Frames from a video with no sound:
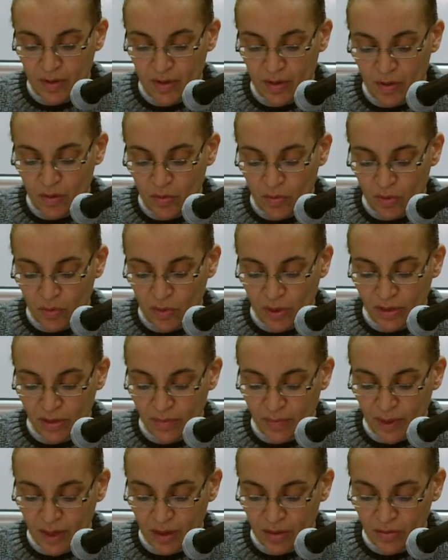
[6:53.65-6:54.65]
What
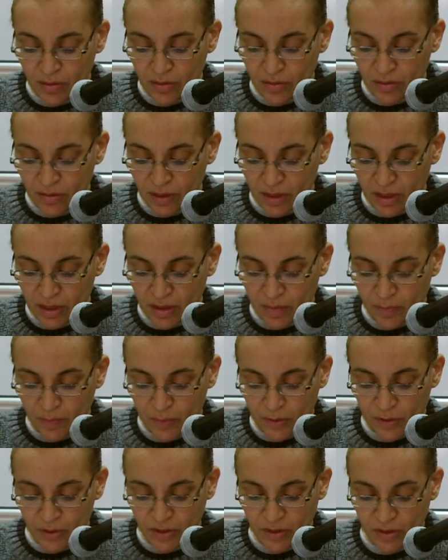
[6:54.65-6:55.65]
about the
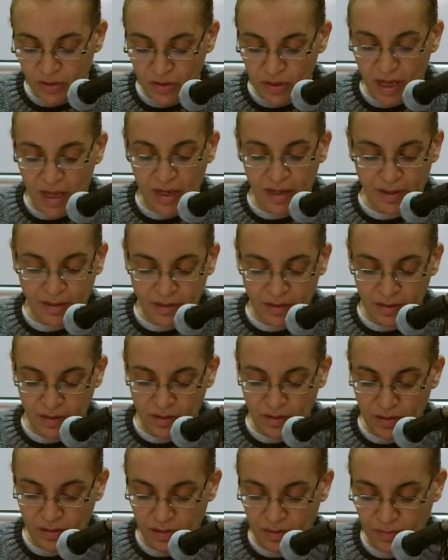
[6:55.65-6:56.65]

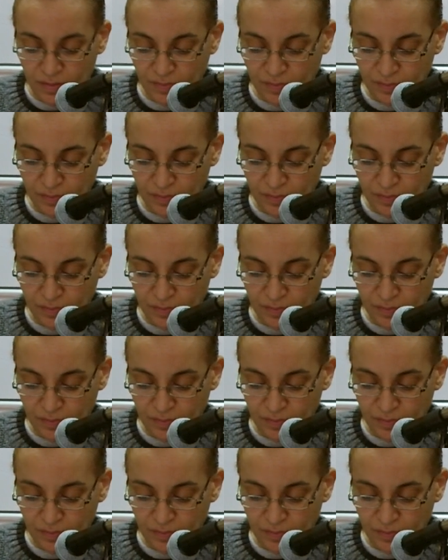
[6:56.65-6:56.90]
personalities?